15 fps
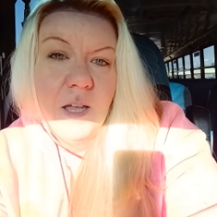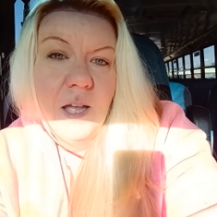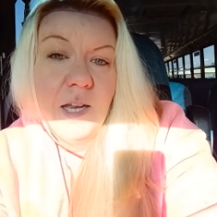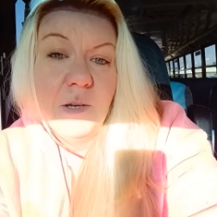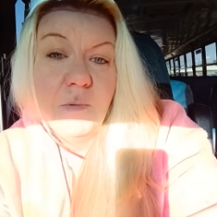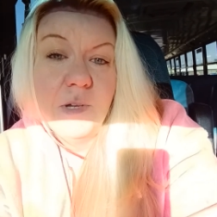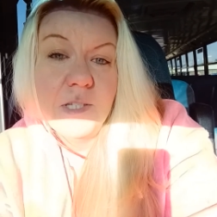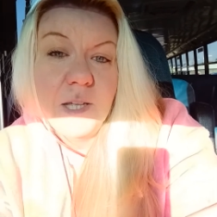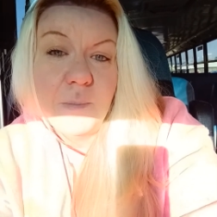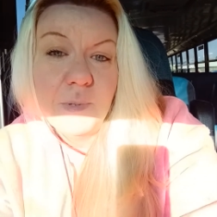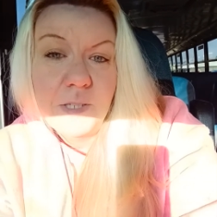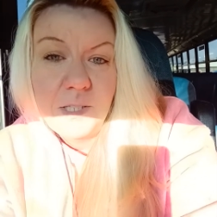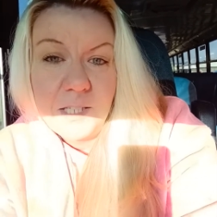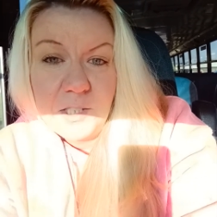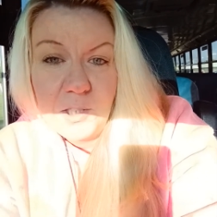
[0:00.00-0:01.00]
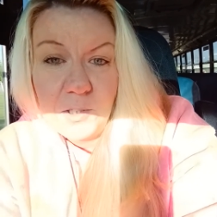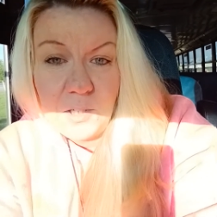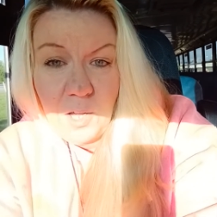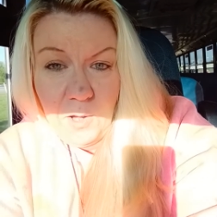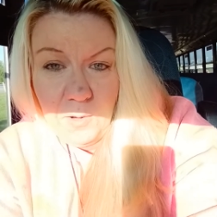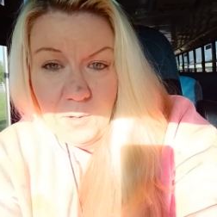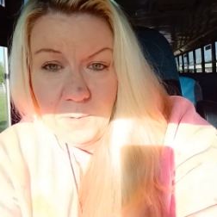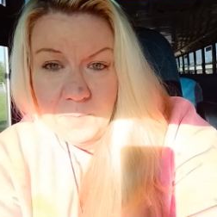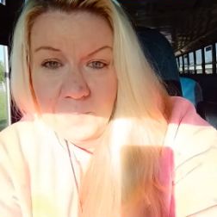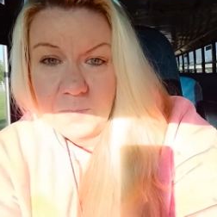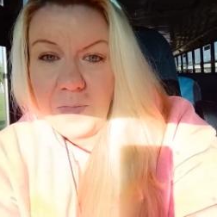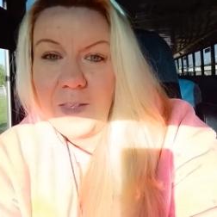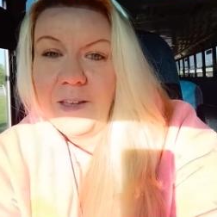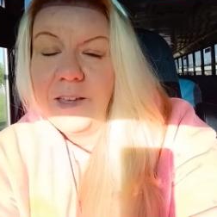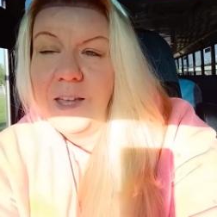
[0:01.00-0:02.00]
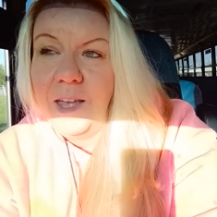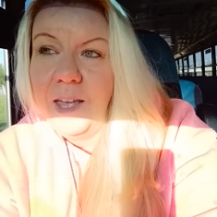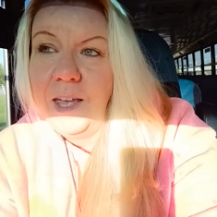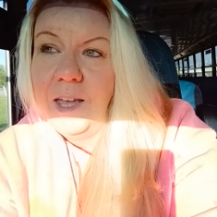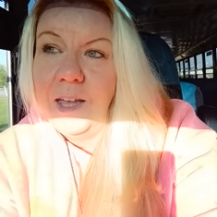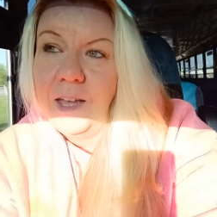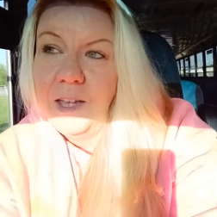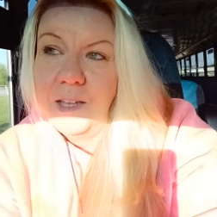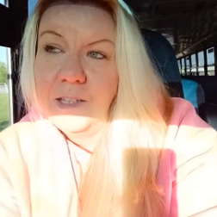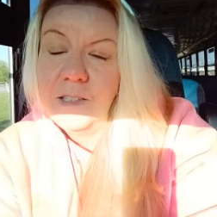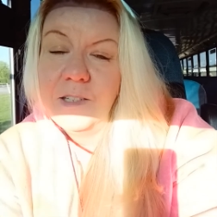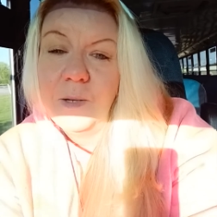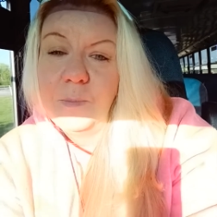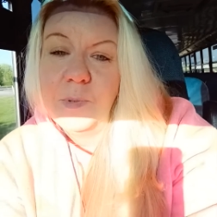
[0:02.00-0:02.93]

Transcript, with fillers: Anyways, I'm going to let you go. And uh,